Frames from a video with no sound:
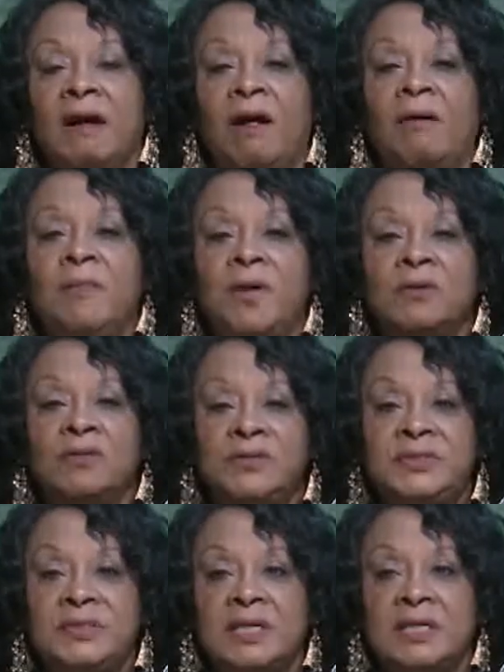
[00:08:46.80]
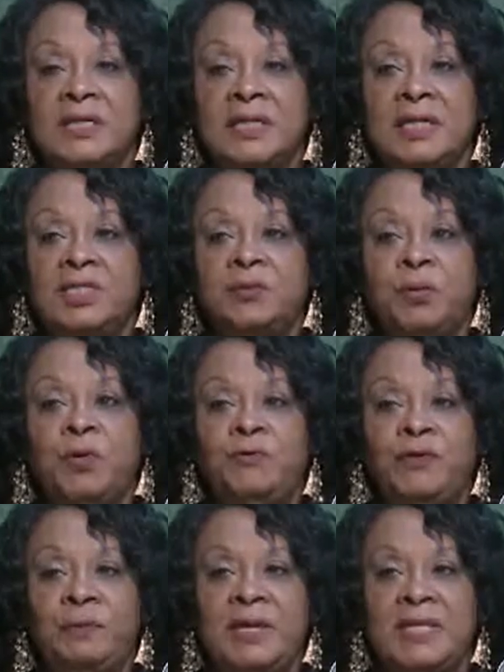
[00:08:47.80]
Almost is
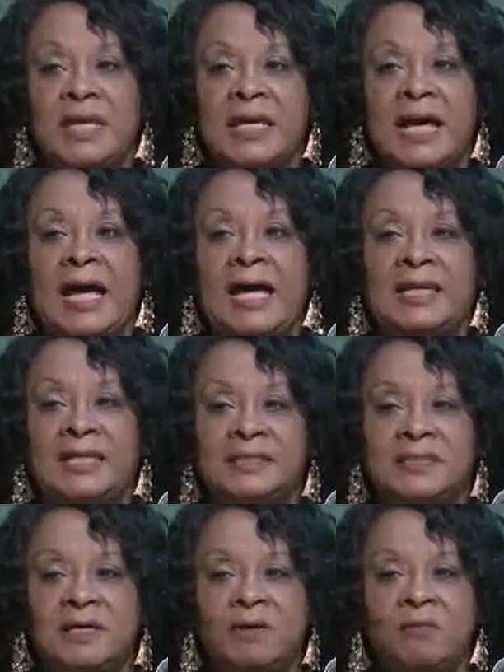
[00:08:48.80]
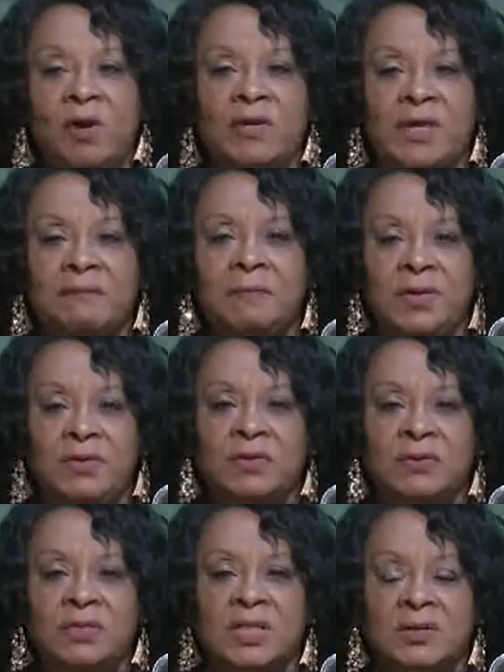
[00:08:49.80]
proof to me that God is still working
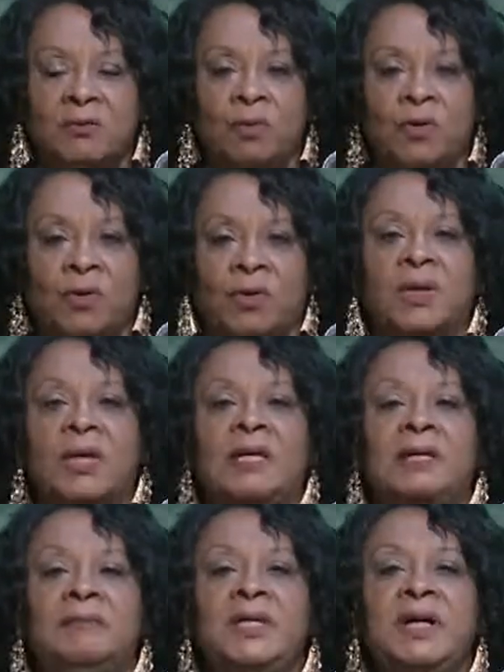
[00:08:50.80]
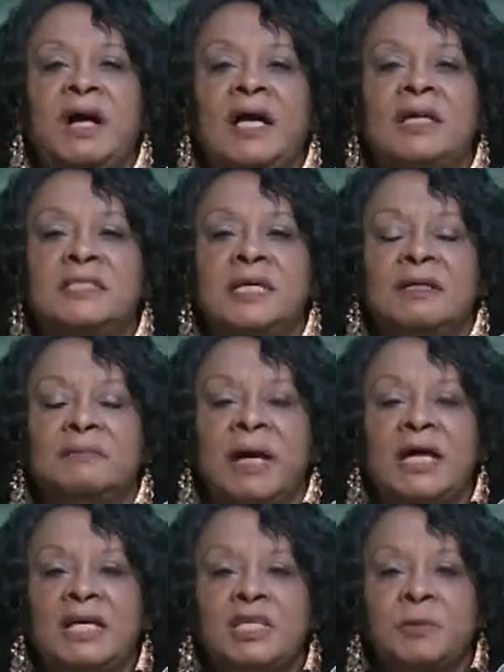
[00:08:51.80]
miracles in the world, because
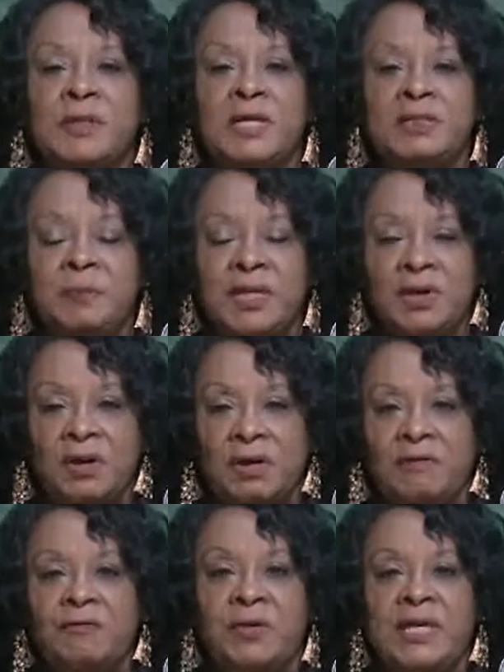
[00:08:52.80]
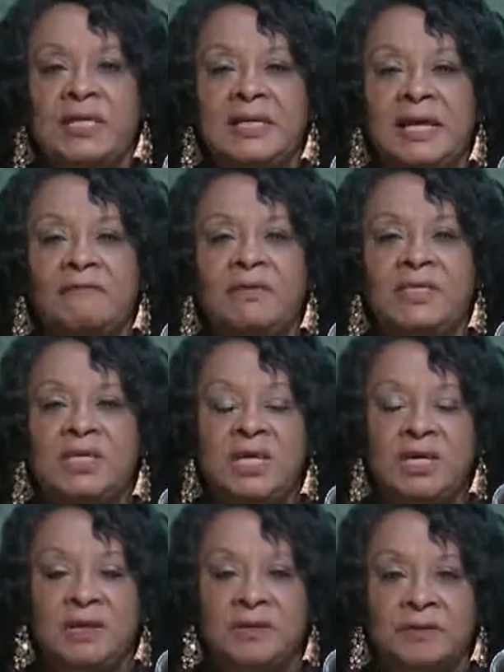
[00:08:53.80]
my husband has been gone for 11
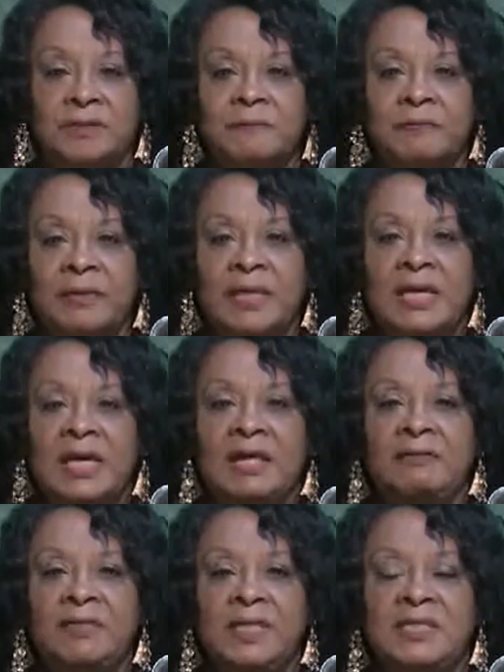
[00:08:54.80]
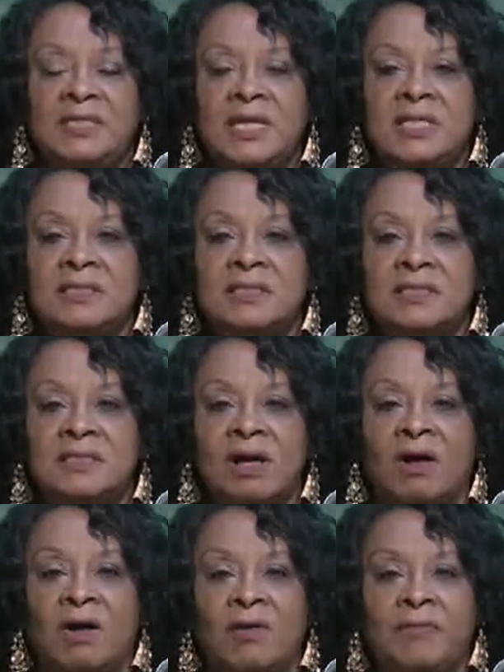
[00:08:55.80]
years, and this is a
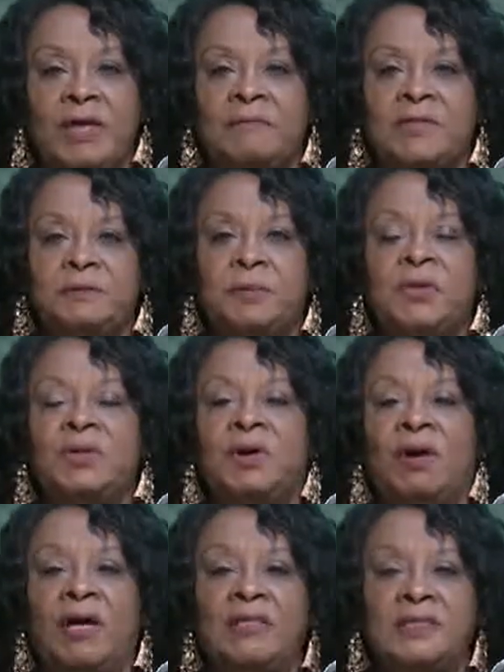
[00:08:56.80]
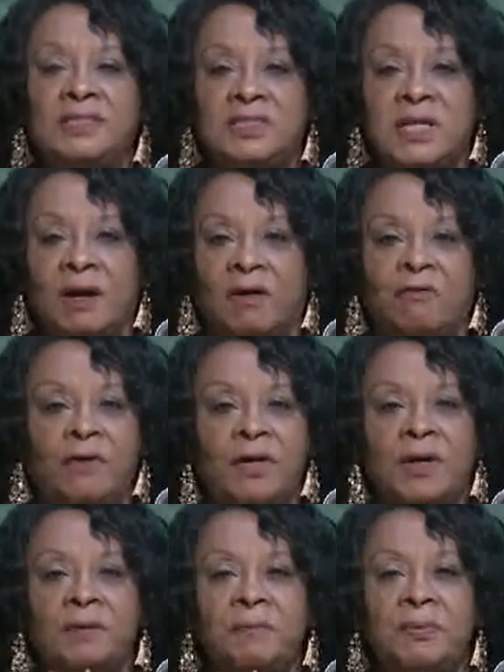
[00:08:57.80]
song that was put on the shelf,
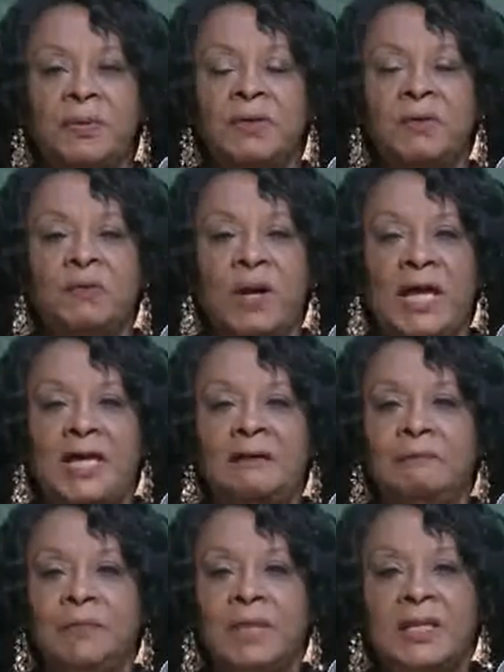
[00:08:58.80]
put away,